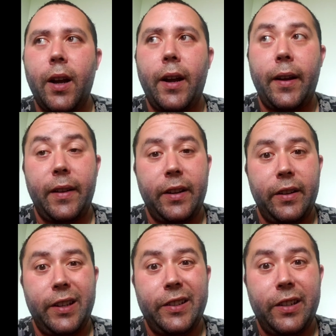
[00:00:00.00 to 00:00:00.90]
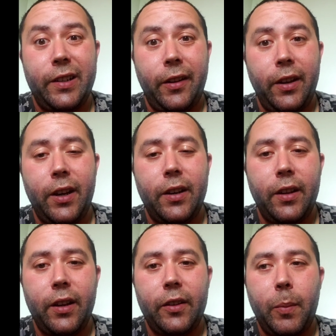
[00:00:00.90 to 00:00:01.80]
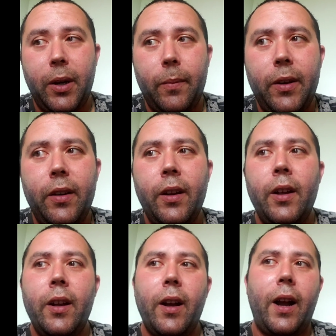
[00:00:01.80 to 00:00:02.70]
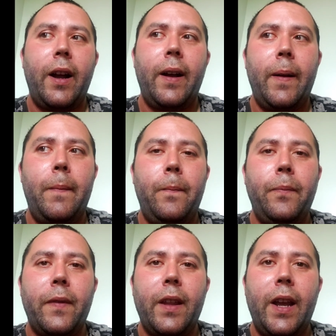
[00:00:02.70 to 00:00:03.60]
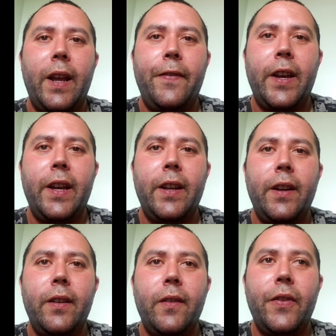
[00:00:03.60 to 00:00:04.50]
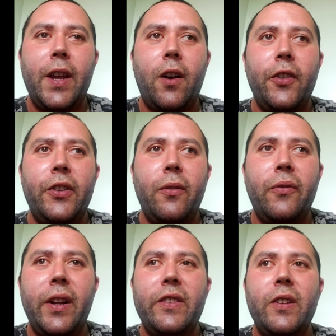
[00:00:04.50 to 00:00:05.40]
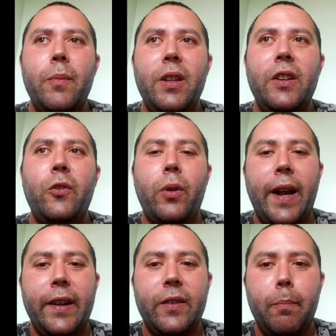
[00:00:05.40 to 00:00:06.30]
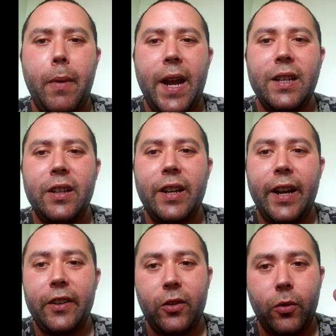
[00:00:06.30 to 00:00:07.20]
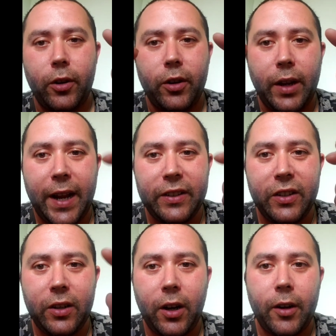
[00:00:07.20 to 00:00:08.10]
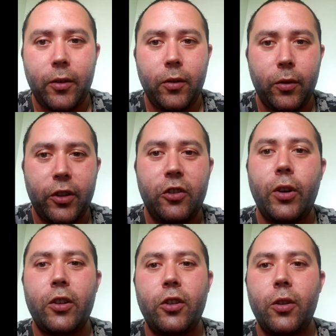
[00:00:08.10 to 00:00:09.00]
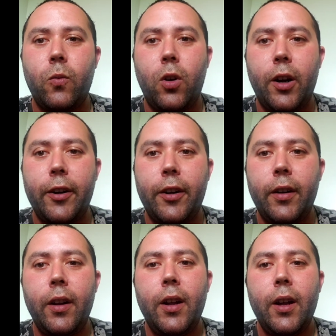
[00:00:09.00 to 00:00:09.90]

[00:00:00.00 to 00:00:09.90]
at least until the end of the experiment. And then they also fed some of these rats magnetized or hexagonal or structured water.